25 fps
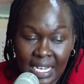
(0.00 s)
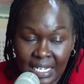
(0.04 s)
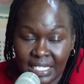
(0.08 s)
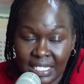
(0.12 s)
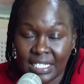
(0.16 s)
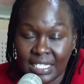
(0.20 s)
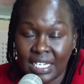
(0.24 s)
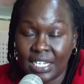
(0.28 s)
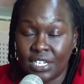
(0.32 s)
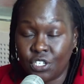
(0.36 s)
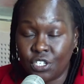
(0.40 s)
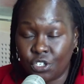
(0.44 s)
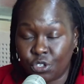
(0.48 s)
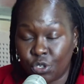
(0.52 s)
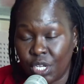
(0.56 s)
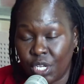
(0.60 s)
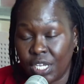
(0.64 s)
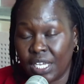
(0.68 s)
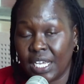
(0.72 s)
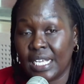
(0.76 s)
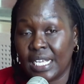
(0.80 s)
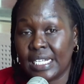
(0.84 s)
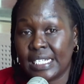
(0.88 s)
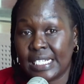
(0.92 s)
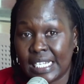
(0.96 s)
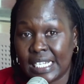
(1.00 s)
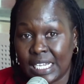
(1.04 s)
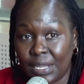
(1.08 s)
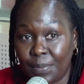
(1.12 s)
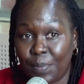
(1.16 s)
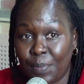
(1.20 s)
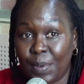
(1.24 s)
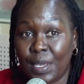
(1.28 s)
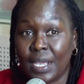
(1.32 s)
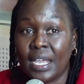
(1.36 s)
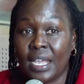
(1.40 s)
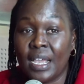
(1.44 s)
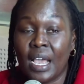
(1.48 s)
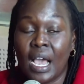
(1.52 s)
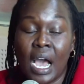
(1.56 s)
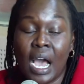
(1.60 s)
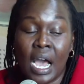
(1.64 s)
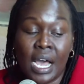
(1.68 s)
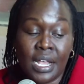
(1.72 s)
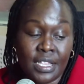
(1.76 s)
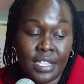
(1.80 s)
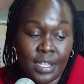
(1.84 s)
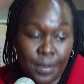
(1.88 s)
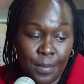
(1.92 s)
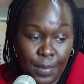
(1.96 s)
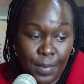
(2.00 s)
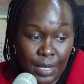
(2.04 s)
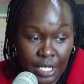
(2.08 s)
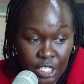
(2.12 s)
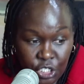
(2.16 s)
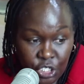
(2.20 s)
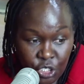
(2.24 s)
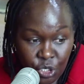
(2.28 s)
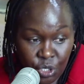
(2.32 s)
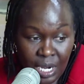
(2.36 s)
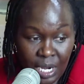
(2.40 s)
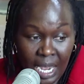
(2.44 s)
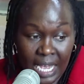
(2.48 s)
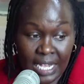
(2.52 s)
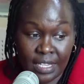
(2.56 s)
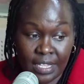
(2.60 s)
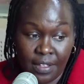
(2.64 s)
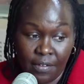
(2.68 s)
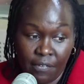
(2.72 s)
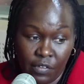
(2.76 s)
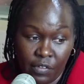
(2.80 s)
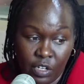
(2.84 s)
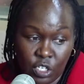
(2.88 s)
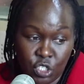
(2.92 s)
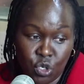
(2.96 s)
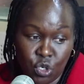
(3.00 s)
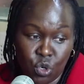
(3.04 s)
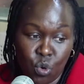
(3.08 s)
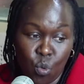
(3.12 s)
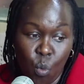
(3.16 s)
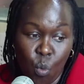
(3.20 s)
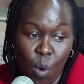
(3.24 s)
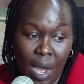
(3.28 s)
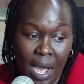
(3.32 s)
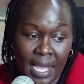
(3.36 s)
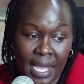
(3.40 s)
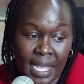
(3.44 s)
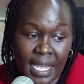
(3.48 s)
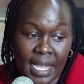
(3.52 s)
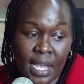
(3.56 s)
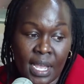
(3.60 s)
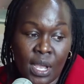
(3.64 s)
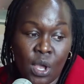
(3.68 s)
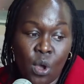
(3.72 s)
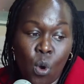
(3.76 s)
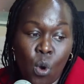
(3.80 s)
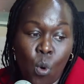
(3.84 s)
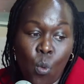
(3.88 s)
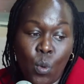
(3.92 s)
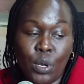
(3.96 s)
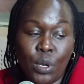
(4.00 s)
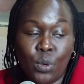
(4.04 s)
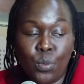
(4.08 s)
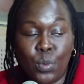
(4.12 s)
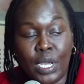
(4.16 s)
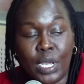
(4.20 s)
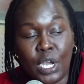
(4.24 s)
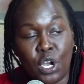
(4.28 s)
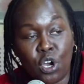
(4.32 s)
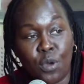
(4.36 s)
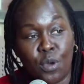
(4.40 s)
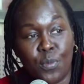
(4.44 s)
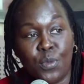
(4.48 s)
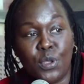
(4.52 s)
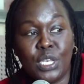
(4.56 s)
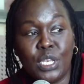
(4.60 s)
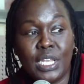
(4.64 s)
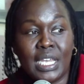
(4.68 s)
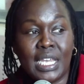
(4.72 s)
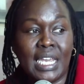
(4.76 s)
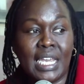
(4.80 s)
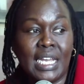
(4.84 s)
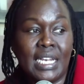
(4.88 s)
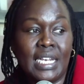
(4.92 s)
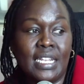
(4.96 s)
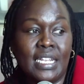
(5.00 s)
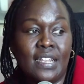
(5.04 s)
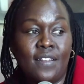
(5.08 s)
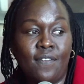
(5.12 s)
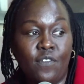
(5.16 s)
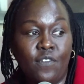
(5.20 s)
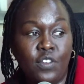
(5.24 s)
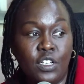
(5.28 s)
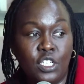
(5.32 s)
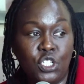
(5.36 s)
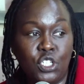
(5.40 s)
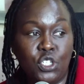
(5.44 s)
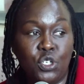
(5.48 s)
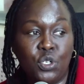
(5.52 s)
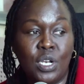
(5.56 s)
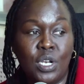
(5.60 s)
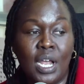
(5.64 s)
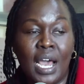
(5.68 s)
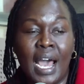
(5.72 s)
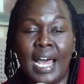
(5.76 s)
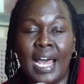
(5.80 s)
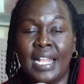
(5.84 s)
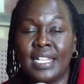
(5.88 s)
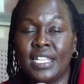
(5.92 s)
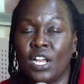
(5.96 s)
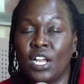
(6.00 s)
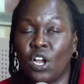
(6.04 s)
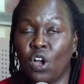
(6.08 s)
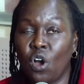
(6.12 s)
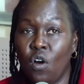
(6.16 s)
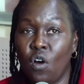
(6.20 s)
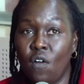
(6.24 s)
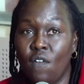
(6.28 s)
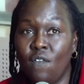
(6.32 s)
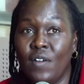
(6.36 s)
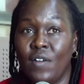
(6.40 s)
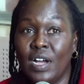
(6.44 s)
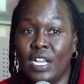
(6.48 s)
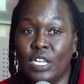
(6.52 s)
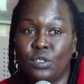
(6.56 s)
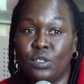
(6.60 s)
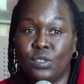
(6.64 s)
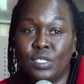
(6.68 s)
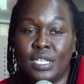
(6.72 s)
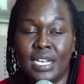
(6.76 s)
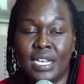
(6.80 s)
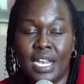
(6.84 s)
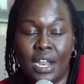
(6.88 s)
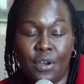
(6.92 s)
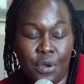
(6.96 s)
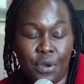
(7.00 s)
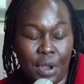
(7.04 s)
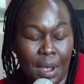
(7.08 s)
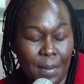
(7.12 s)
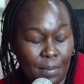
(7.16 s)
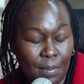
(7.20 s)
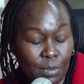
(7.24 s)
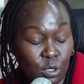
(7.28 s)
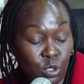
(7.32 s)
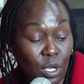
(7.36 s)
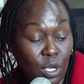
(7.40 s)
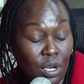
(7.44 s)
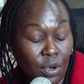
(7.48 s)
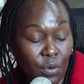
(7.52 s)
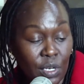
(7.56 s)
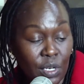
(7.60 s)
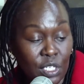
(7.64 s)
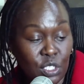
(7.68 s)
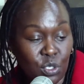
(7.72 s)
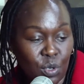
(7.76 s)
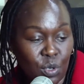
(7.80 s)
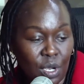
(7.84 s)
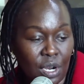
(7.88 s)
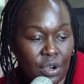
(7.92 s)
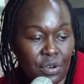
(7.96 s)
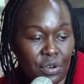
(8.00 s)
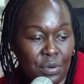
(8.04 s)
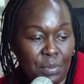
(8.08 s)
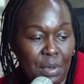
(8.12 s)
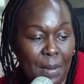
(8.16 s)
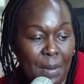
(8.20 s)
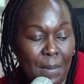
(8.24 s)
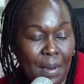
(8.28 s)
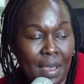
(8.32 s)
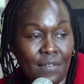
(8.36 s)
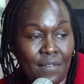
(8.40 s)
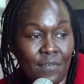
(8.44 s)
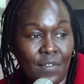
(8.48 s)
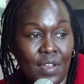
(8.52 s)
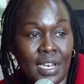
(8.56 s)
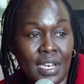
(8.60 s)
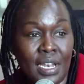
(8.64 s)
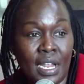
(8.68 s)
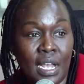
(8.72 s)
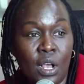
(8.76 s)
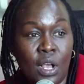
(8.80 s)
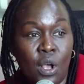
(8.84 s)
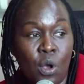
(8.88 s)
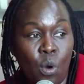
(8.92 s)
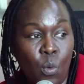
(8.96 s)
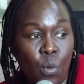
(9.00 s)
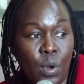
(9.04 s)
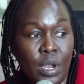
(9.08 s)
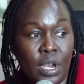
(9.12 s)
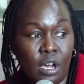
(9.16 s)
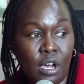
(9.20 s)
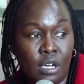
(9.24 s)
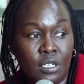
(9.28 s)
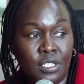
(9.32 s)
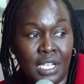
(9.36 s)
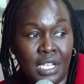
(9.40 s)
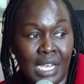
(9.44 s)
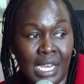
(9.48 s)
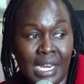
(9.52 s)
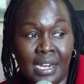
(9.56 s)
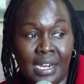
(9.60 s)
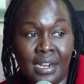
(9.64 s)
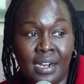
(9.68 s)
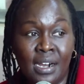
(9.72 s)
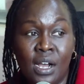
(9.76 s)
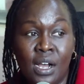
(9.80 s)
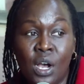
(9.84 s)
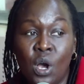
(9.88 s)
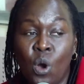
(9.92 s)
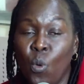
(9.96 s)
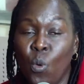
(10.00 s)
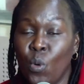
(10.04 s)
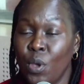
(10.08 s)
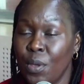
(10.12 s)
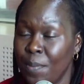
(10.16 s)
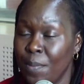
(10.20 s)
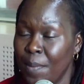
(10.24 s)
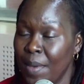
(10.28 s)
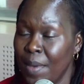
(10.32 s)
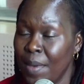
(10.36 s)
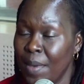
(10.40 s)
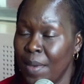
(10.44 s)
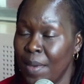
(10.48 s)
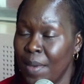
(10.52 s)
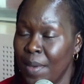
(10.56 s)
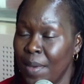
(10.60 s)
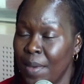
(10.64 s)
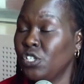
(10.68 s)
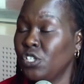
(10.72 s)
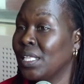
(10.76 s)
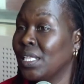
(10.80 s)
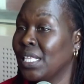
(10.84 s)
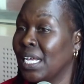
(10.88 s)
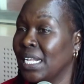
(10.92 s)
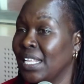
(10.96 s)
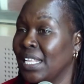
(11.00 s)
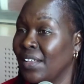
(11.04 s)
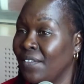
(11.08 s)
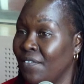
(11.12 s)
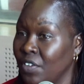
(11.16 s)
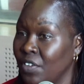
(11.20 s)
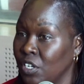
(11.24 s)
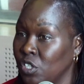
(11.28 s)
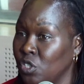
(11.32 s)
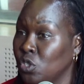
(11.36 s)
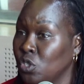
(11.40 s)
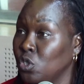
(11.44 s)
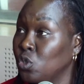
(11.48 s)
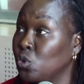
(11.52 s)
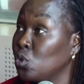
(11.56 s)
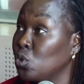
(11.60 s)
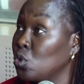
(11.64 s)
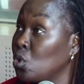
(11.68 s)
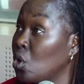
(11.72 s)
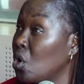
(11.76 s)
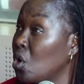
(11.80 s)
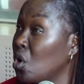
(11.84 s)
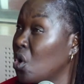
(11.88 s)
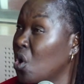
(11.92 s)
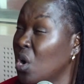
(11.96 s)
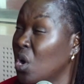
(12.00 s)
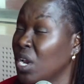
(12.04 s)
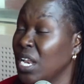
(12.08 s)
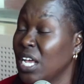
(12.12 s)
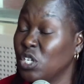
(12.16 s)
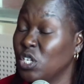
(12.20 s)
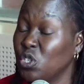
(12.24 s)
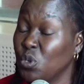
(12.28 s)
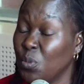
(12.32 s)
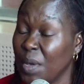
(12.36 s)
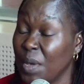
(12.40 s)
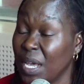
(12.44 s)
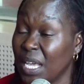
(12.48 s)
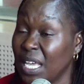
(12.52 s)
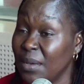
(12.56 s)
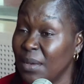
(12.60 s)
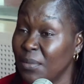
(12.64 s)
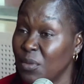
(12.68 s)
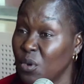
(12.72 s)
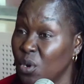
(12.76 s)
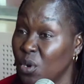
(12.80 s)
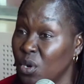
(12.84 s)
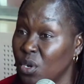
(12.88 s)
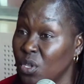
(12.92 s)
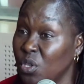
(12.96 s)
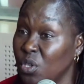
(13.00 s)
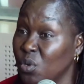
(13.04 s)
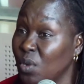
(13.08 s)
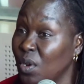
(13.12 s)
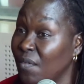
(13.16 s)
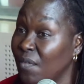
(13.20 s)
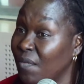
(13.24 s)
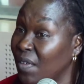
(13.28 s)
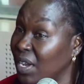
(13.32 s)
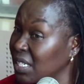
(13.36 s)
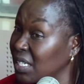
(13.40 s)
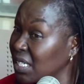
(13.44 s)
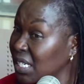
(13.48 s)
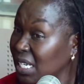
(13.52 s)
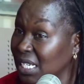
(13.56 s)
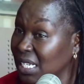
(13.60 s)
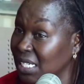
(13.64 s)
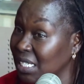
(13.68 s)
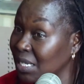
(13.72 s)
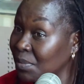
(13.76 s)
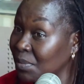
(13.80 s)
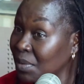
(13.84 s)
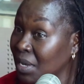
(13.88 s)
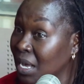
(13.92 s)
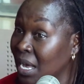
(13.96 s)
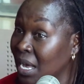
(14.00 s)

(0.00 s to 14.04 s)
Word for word: eating, drinking, sleeping, the mission and the vision. Why? When we communicate the vision and the core values, and I, am sure, Grace, you can remember even when I was here, we made sure that the vision to know God and to make Him known through evangelism.